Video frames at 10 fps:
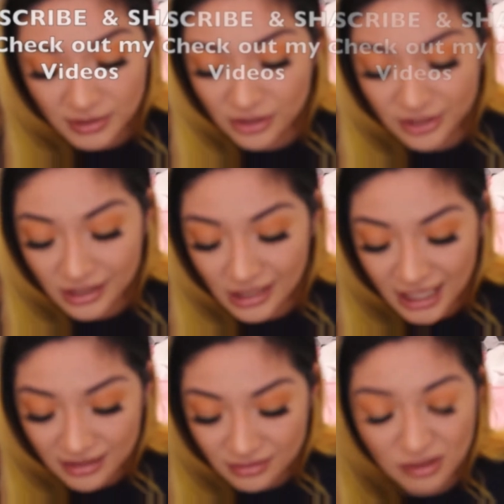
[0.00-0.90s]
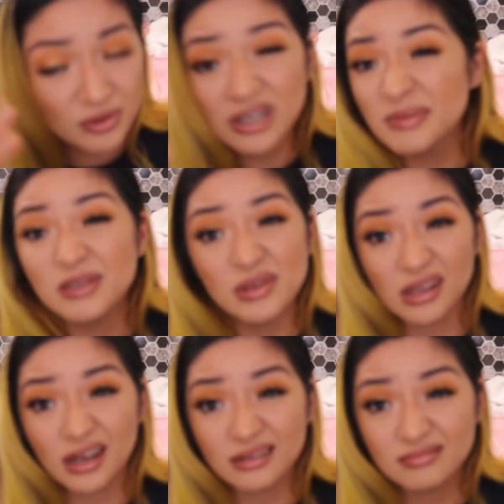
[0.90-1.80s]
be learning a lot and we're gonna be doing a
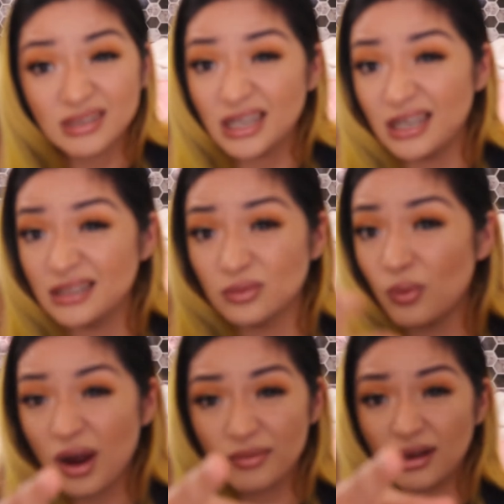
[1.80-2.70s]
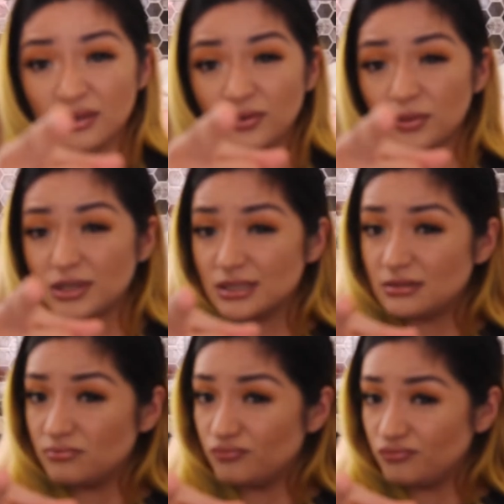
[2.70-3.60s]
lot. And why are we out of
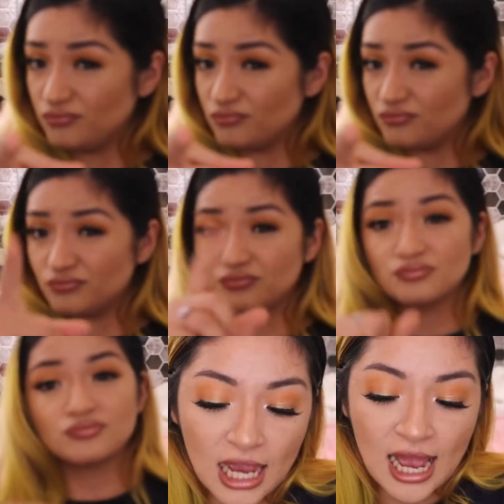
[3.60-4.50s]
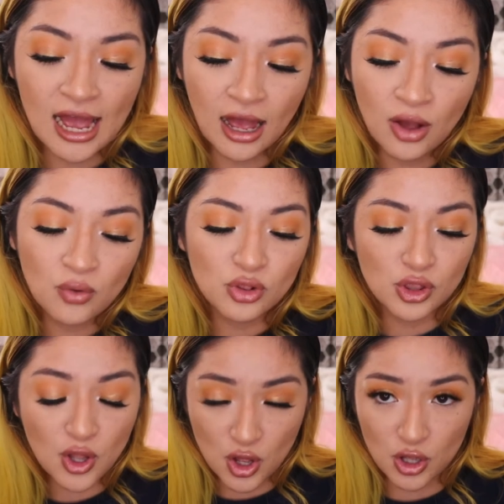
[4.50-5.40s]
focus? Mmm. How
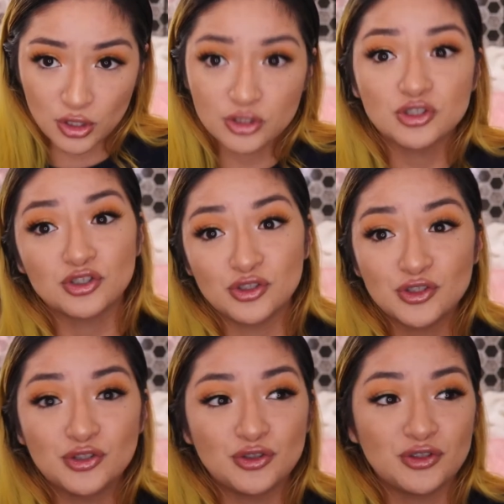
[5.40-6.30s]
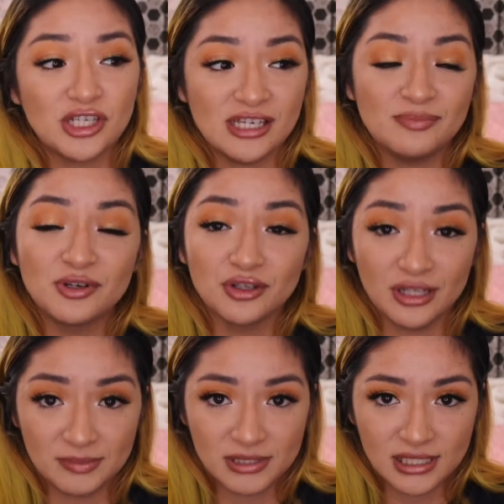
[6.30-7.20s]
long should you keep your
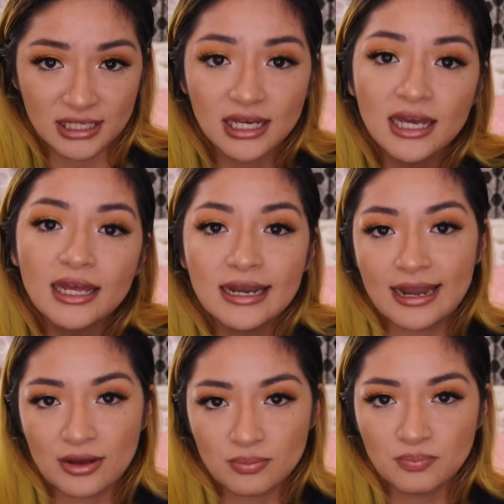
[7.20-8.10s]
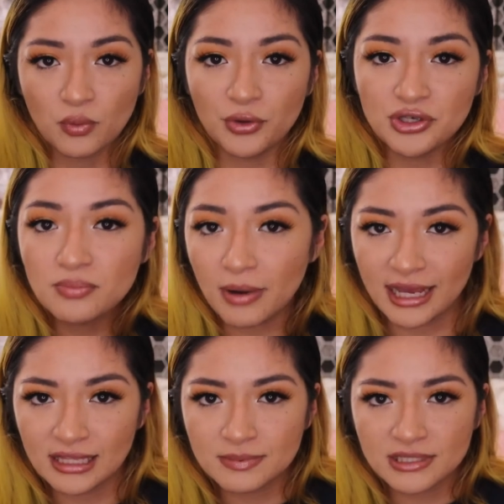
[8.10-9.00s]
lipstick? Now, when you buy
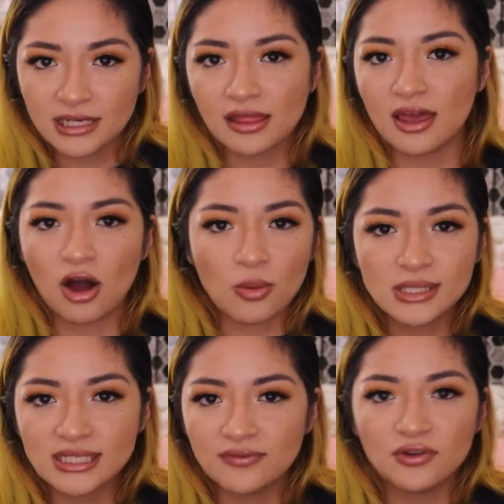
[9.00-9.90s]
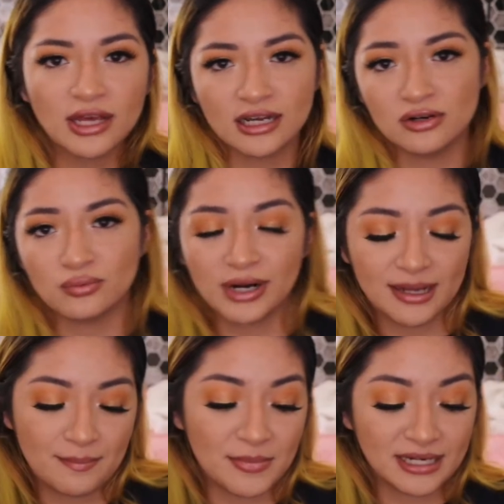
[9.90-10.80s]
lipstick, they always give you like a
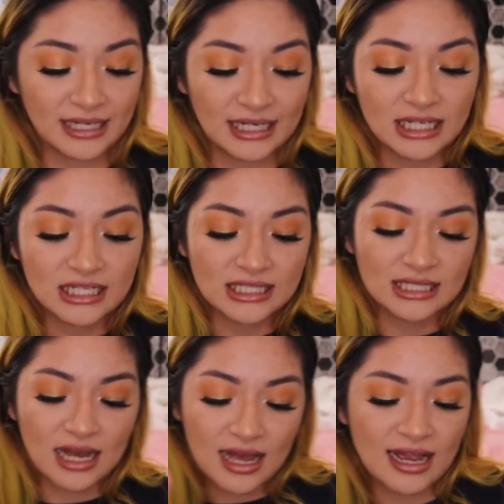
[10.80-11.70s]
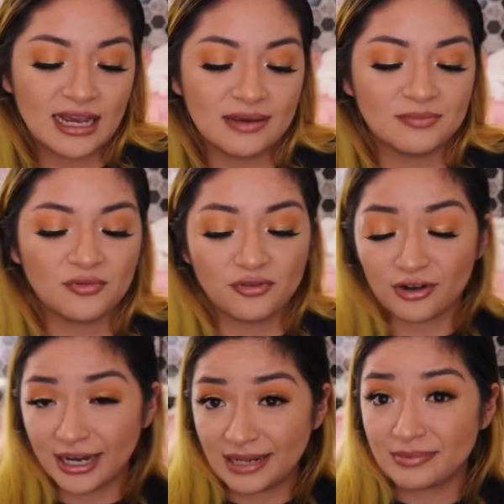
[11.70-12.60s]
recommended time
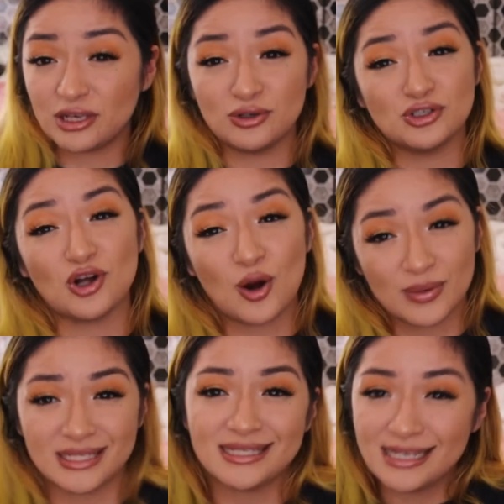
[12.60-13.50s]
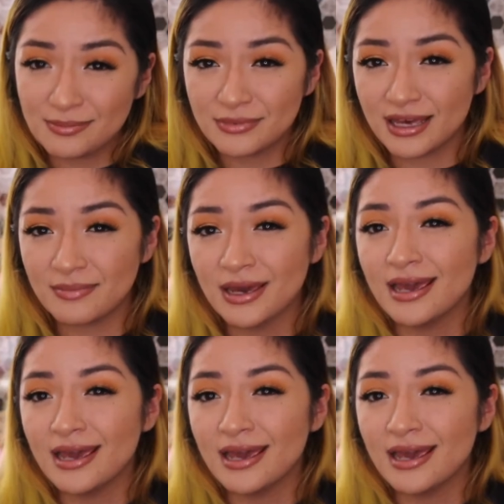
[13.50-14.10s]
frame that you should always keep them